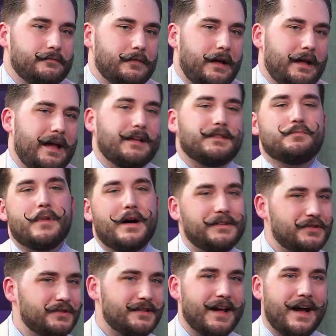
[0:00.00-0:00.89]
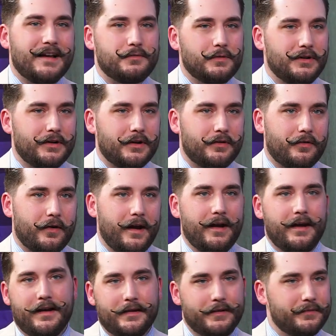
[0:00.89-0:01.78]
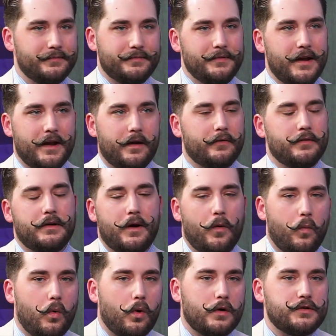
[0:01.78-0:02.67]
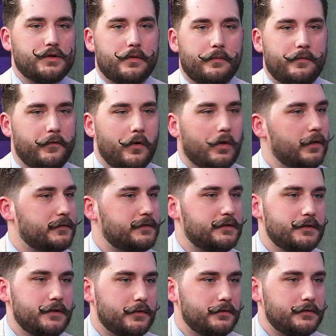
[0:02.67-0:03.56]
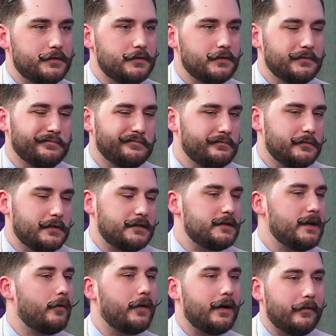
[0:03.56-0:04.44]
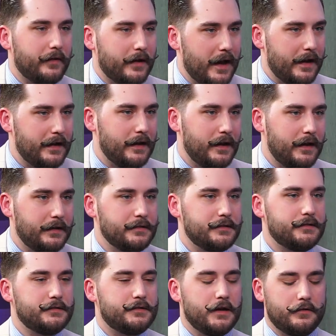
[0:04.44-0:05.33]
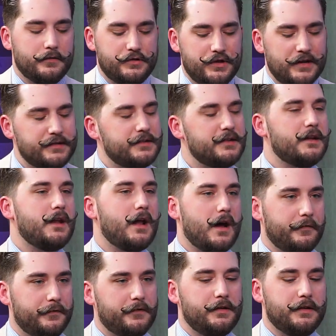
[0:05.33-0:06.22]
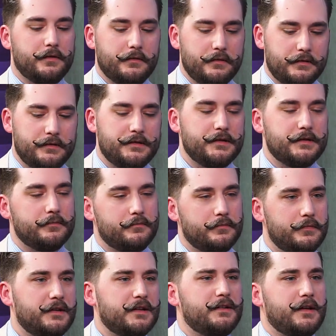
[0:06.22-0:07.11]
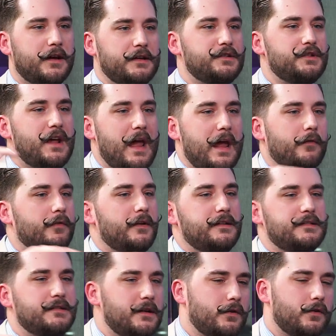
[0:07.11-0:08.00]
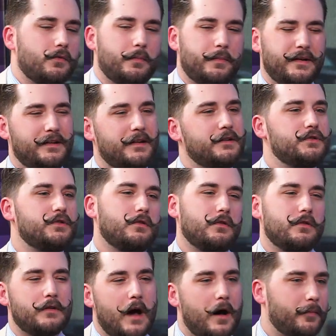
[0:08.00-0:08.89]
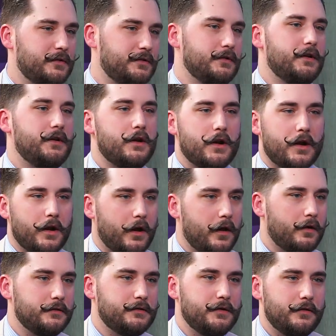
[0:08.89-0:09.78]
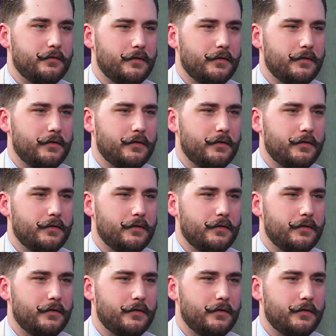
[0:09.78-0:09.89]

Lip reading: As much as guys would look great in a wardrobe full of suits, that's not what every guy needs. Mm-hmm. So just enough to touch every single potential opportunity you're going to go to.